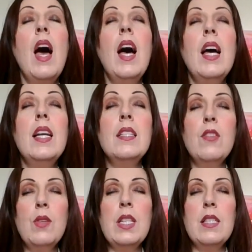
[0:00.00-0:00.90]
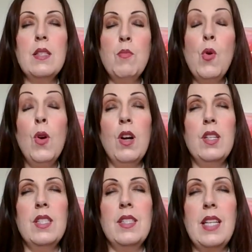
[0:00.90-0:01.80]
And there is more
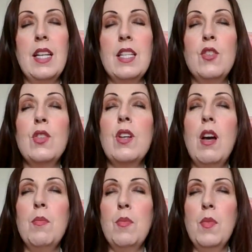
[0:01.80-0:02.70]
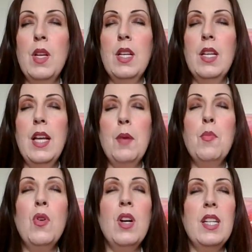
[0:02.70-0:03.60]
understanding to come.
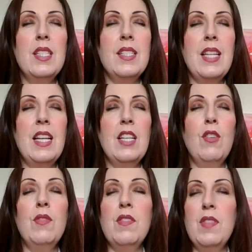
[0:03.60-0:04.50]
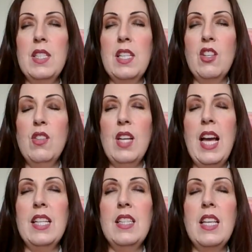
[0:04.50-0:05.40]
More understanding of the physical
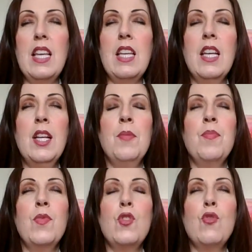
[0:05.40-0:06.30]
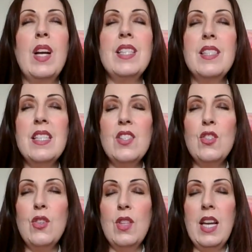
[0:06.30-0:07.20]
and the
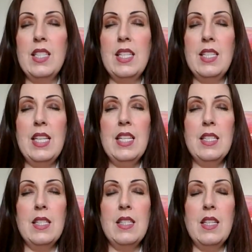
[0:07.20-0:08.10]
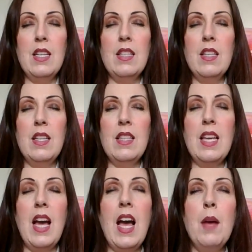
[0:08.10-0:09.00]
transistor that it is,
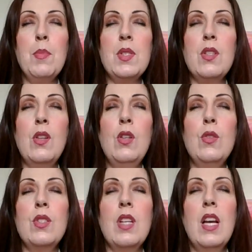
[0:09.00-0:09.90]
the absolute